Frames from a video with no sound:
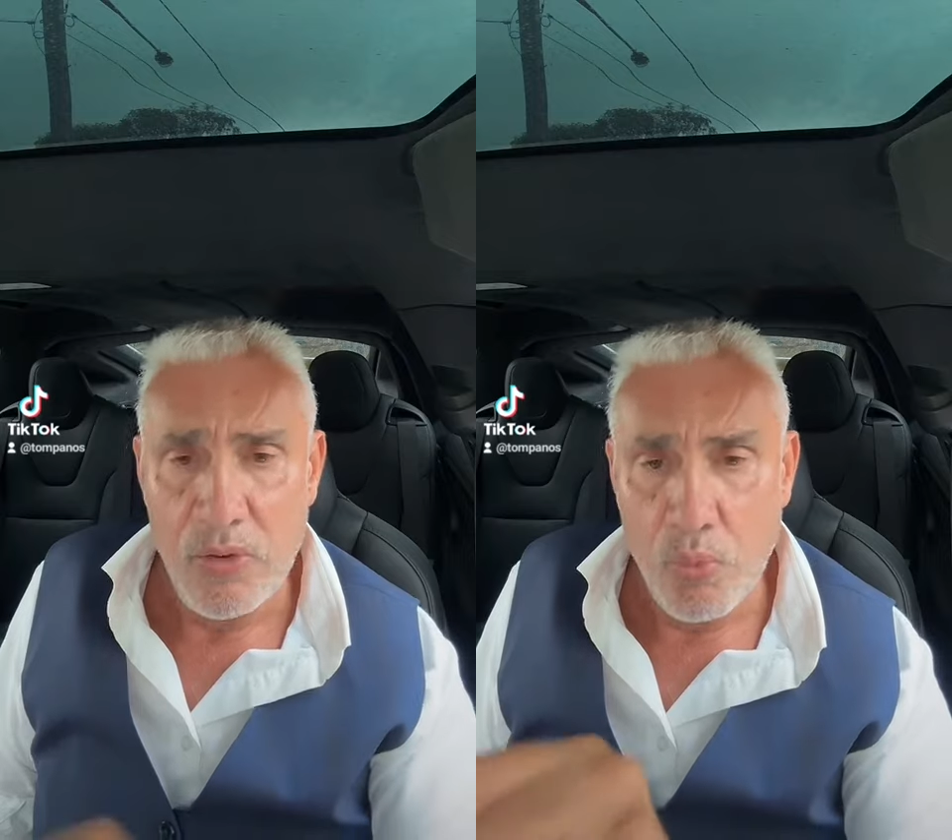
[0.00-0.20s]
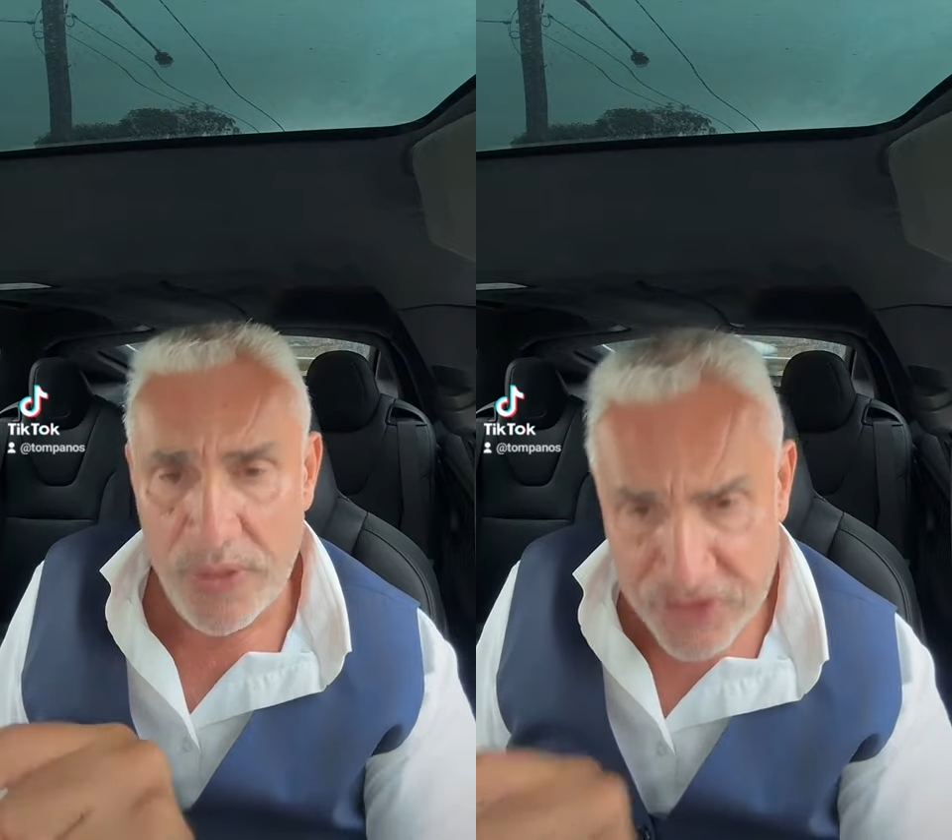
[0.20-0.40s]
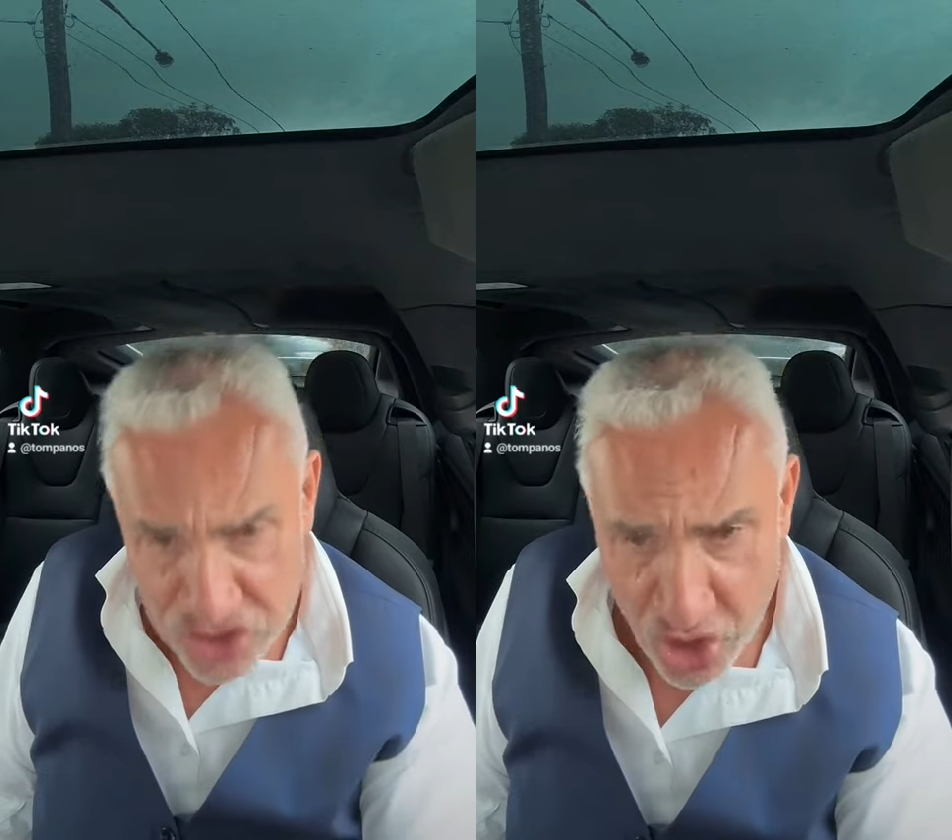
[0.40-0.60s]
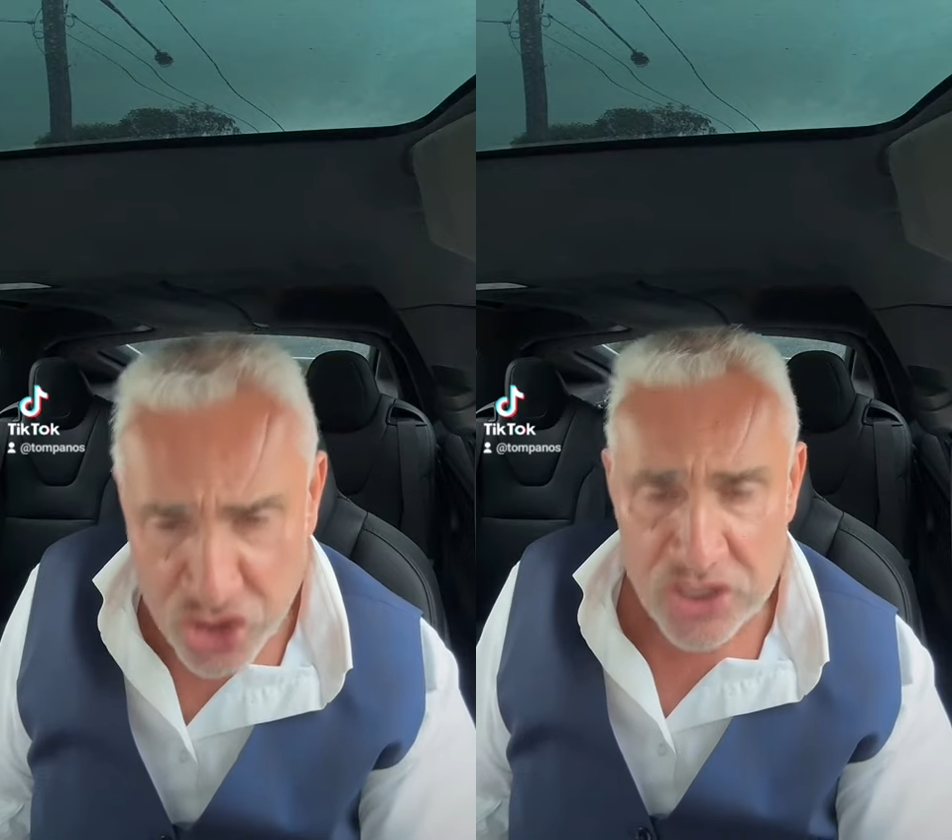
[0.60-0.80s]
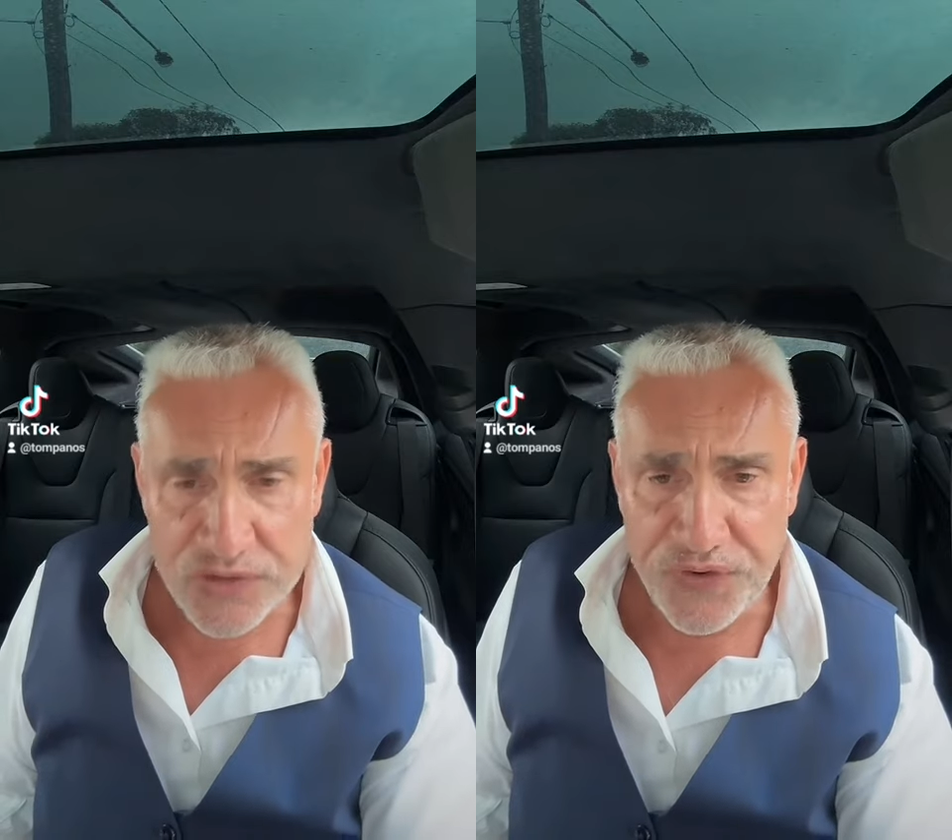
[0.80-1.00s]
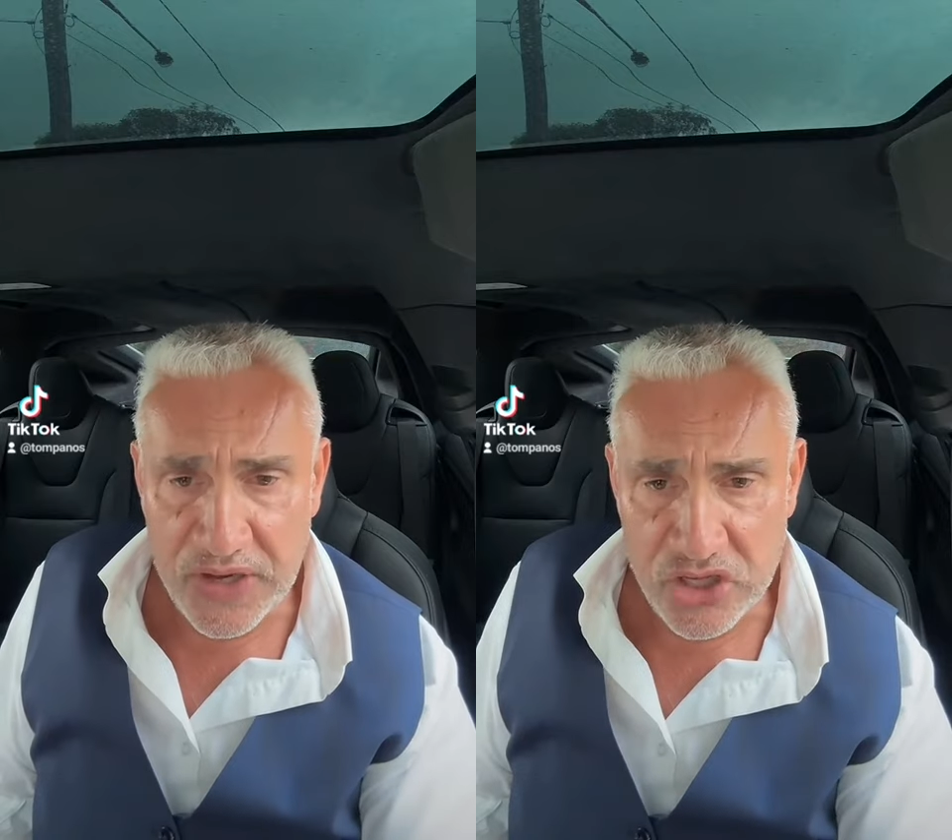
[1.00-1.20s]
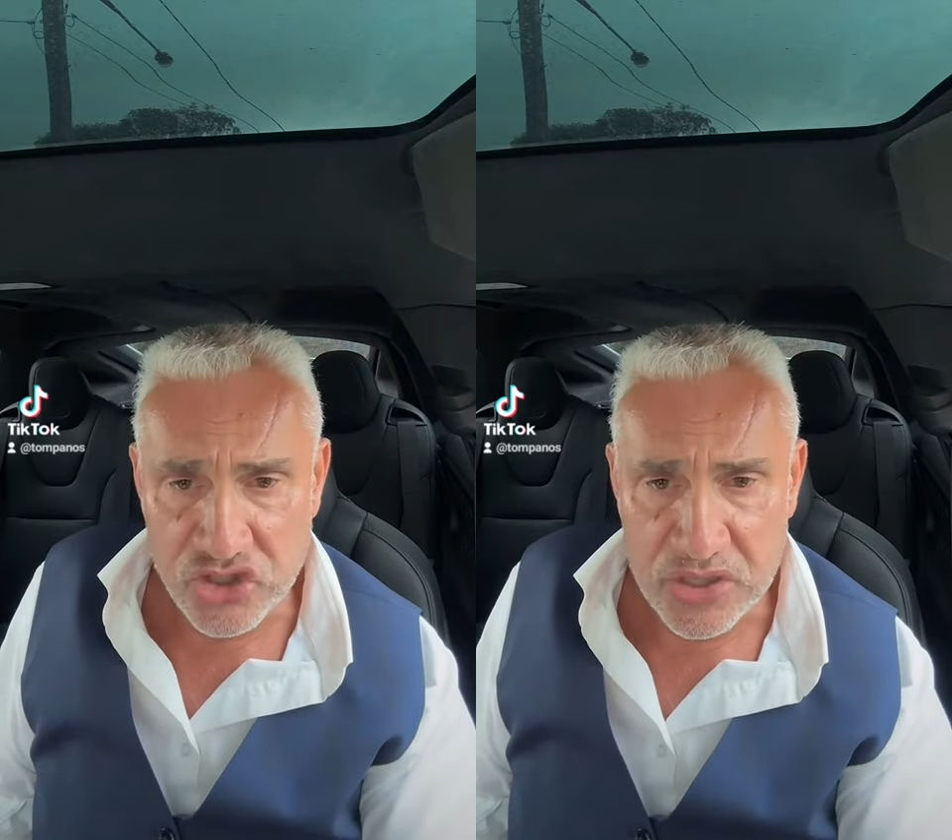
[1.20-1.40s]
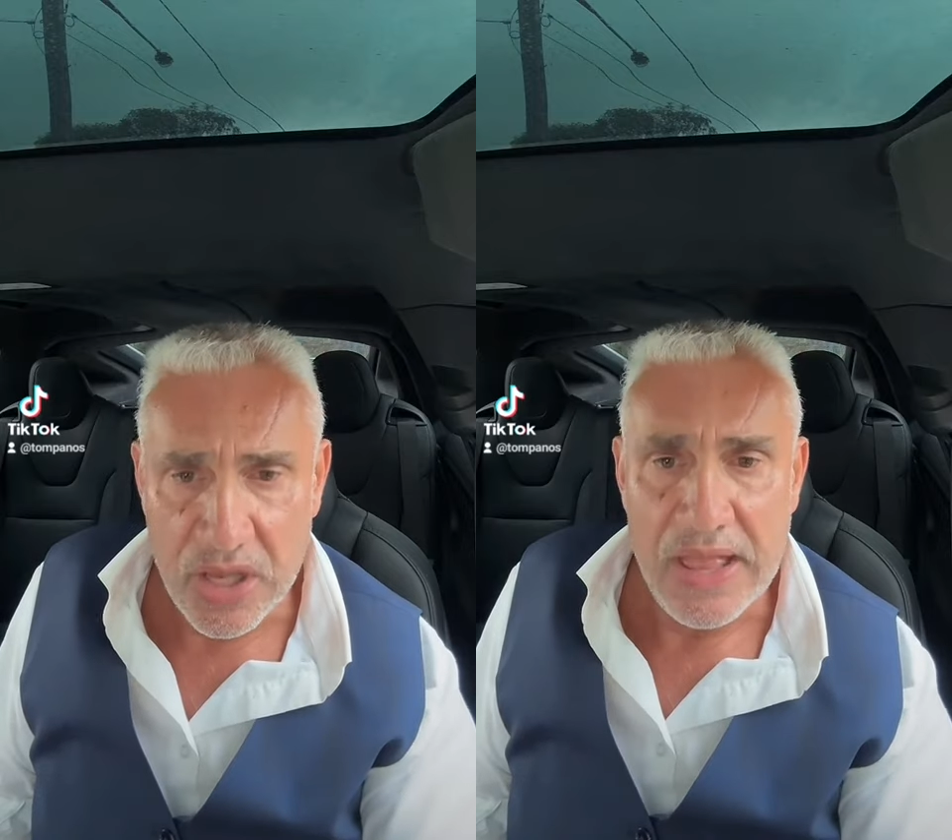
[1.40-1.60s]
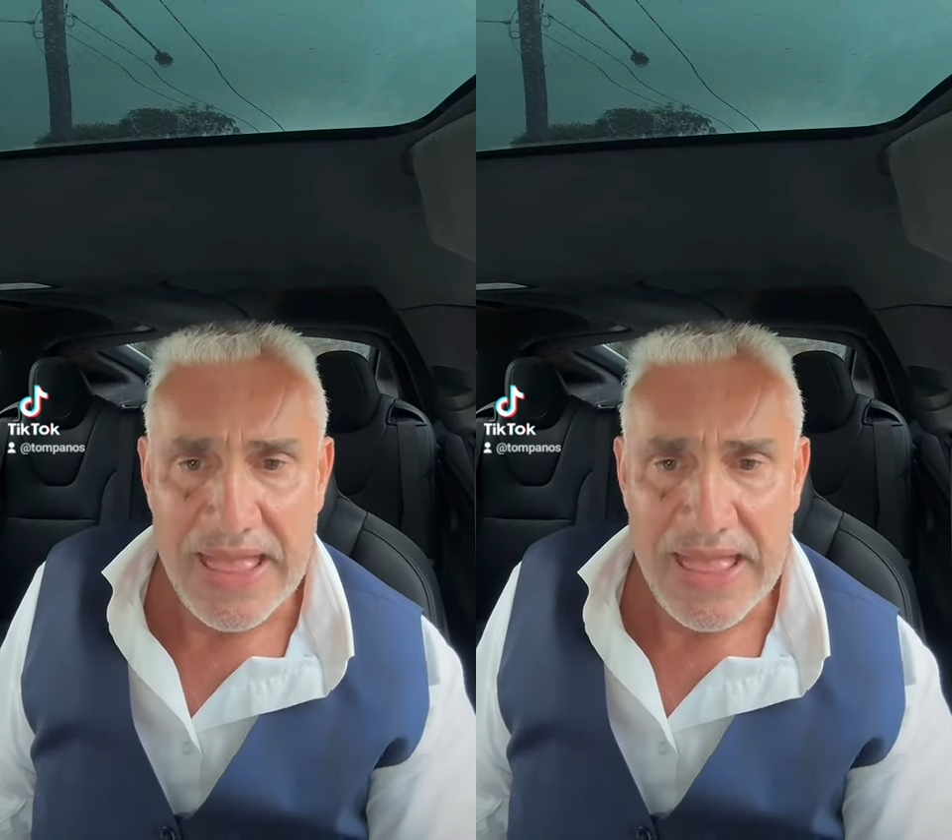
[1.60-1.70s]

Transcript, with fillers: When this auction's finished,